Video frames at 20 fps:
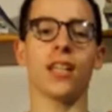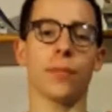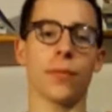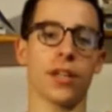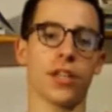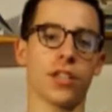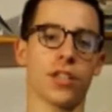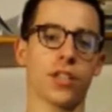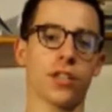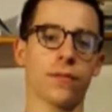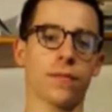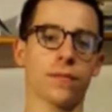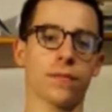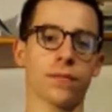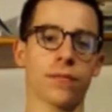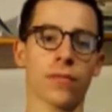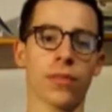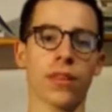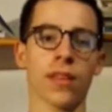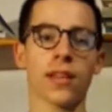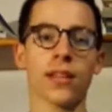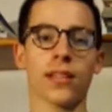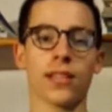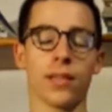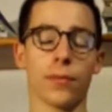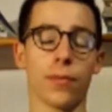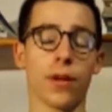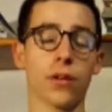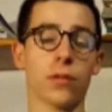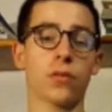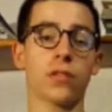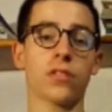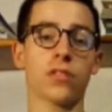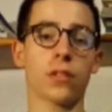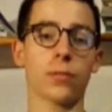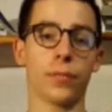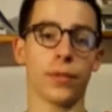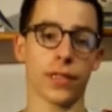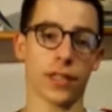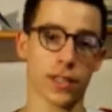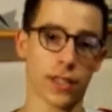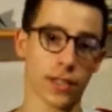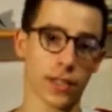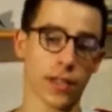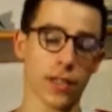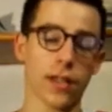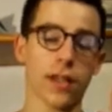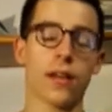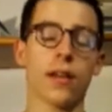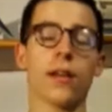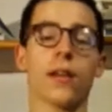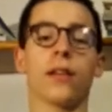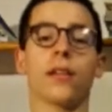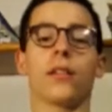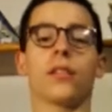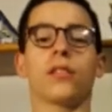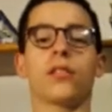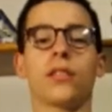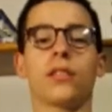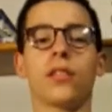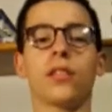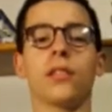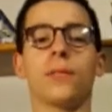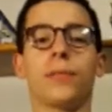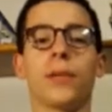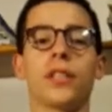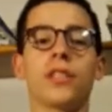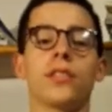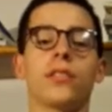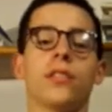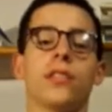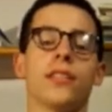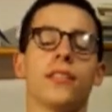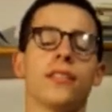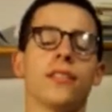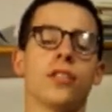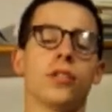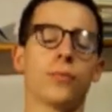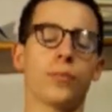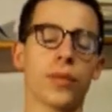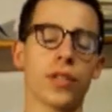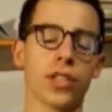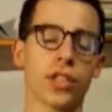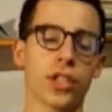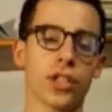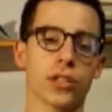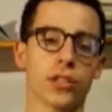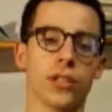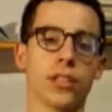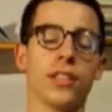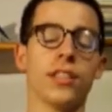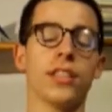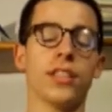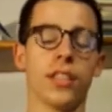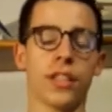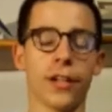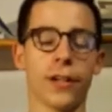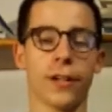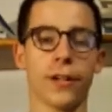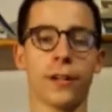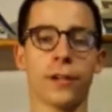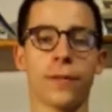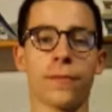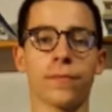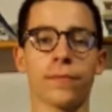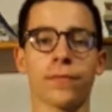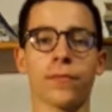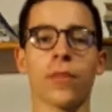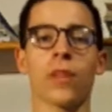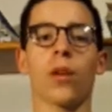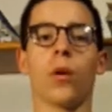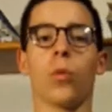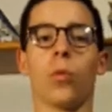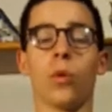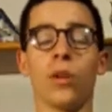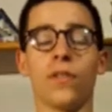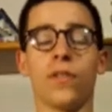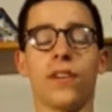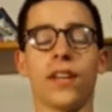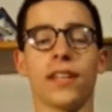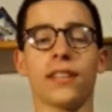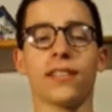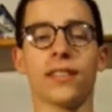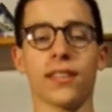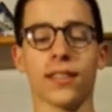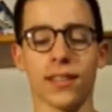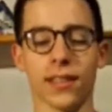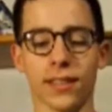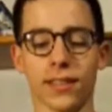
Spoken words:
image. The microscopic solid particle in suspension in the air reflects